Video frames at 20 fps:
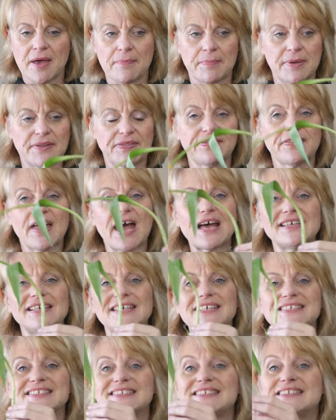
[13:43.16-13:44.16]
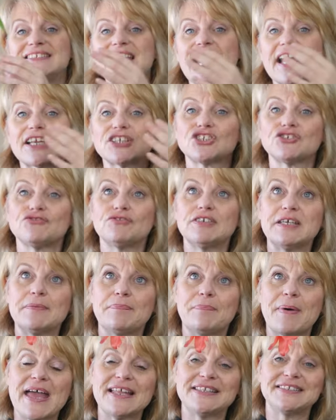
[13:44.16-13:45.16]
But that is naturally
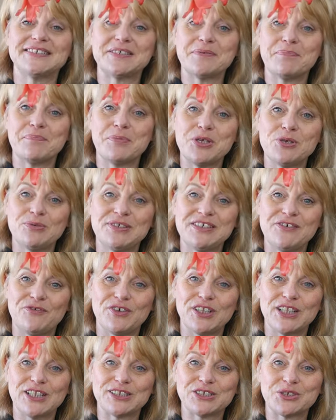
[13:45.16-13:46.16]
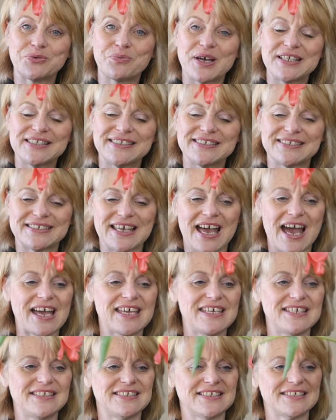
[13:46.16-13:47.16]
bending beautiful to one
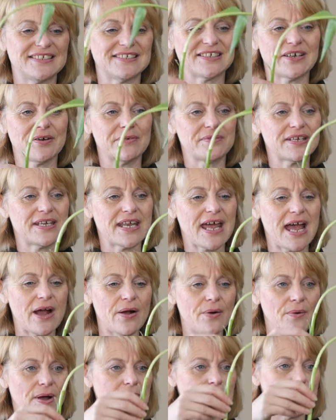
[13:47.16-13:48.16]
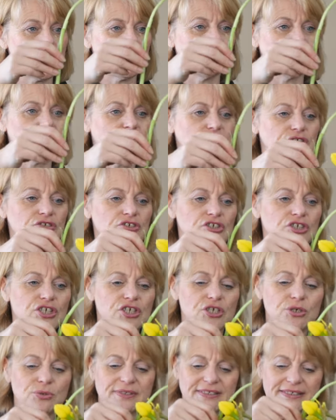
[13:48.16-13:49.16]
side. So now I'm going to
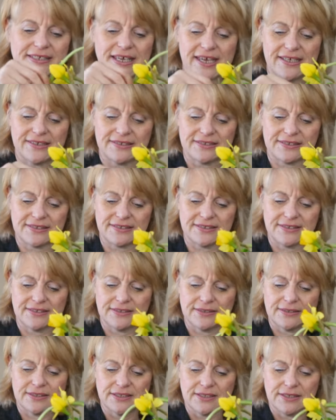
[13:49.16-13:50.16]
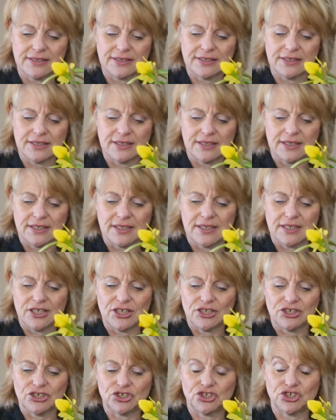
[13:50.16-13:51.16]
use it,
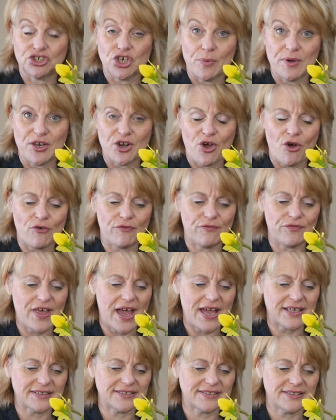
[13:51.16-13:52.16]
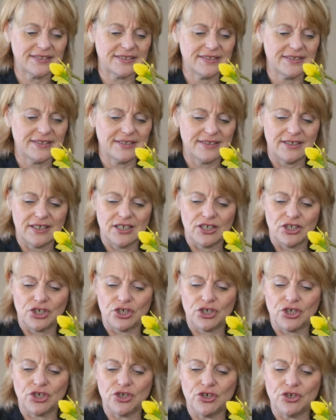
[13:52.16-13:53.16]
showing off that
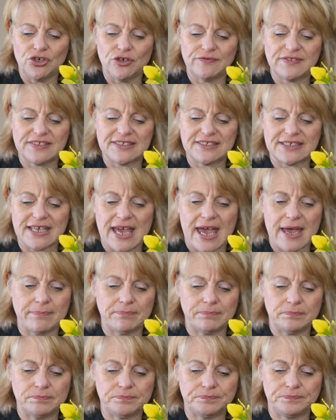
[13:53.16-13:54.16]
curved stem.